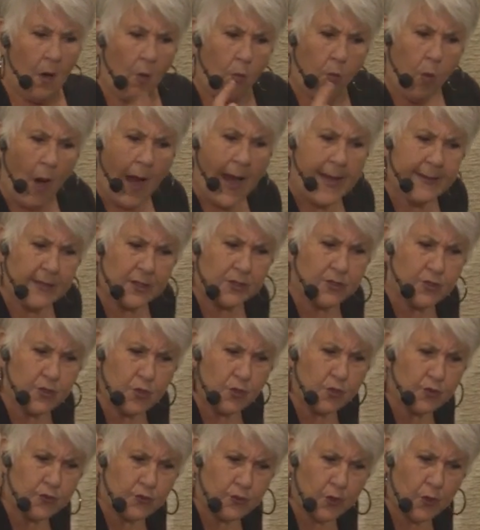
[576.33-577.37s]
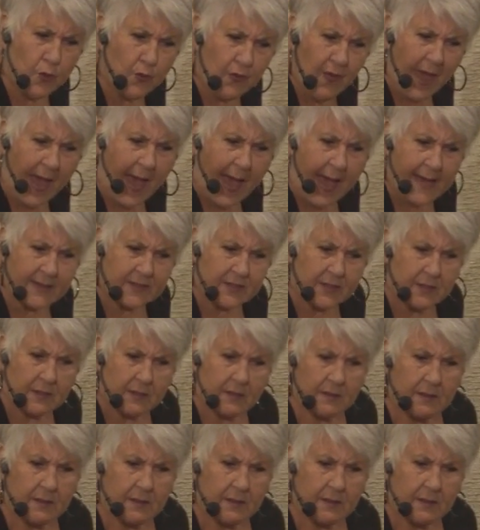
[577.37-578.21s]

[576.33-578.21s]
Why did you do that?